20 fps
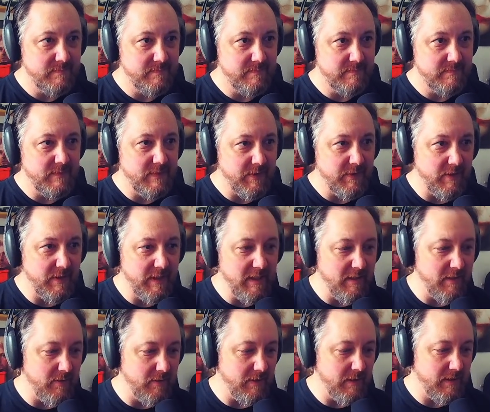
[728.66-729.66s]
So
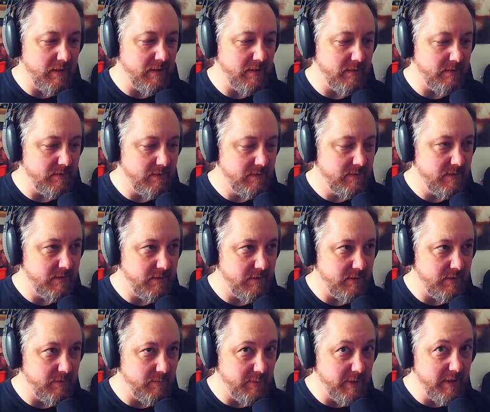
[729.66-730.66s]
now,
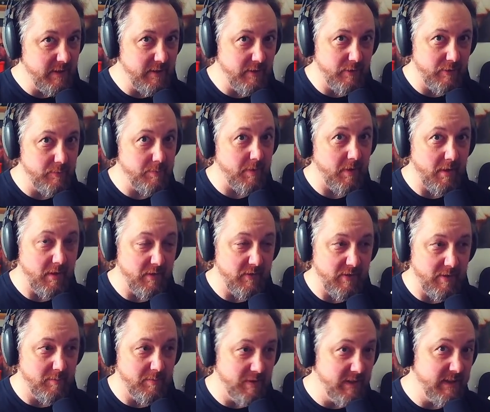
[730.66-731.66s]
Miku's part is
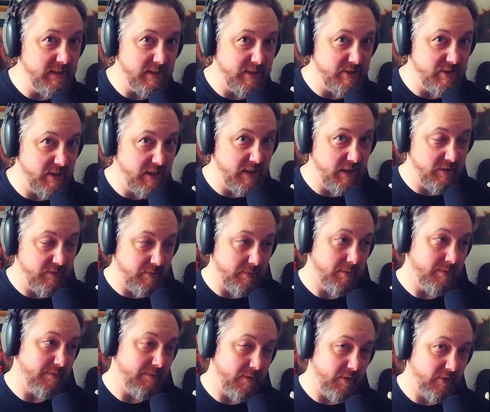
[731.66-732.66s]
completely changed from
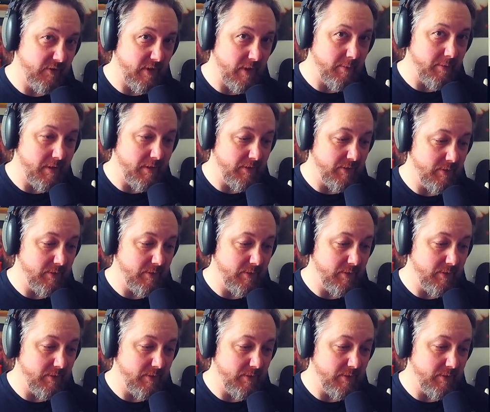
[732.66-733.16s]
the first time around.